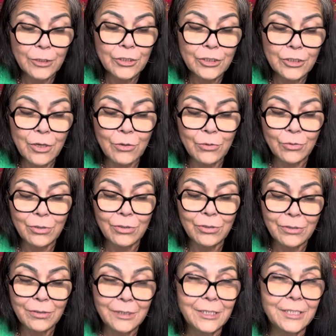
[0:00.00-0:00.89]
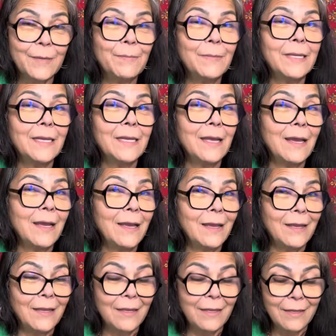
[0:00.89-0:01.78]
So,
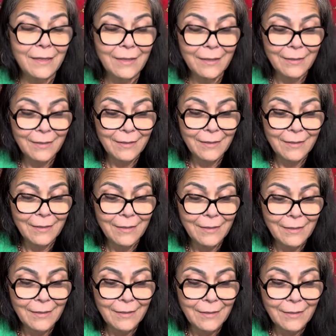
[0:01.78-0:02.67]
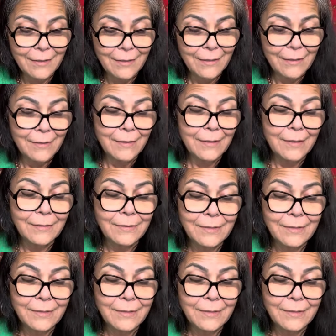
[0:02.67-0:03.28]
Gemini, let's